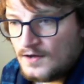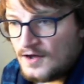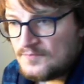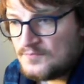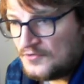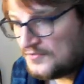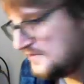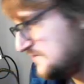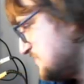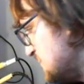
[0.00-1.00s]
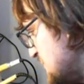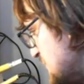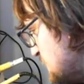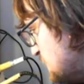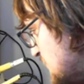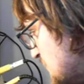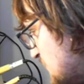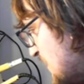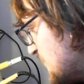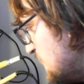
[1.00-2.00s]
I brought this little
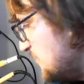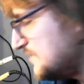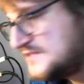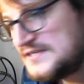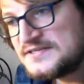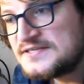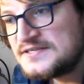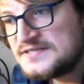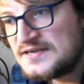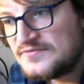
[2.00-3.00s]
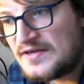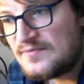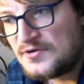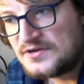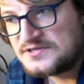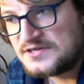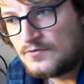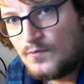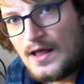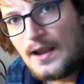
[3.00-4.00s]
black and white CCTV
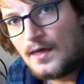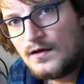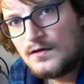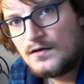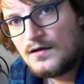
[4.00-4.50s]
monitor. Well,